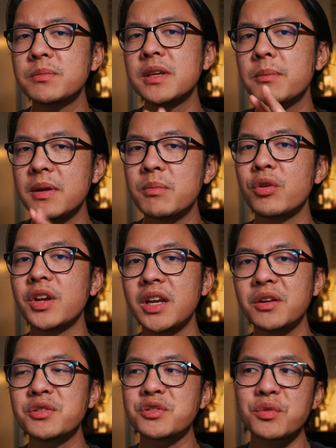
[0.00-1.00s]
be a bit more
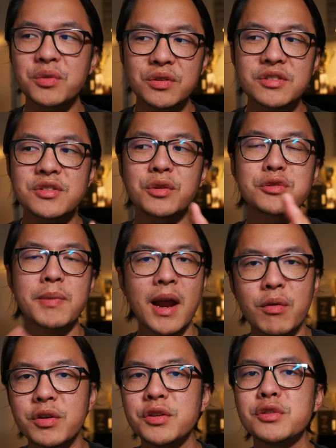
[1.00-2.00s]
geared towards those
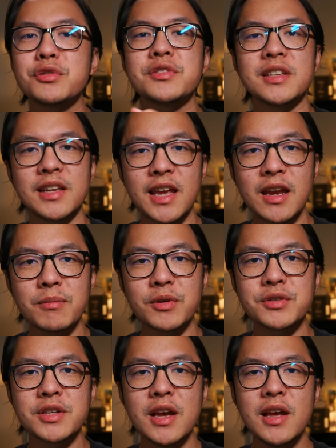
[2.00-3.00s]
power users and
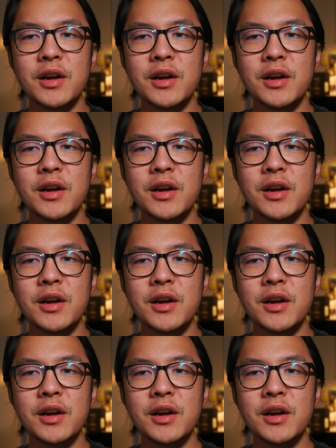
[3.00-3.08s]
gamers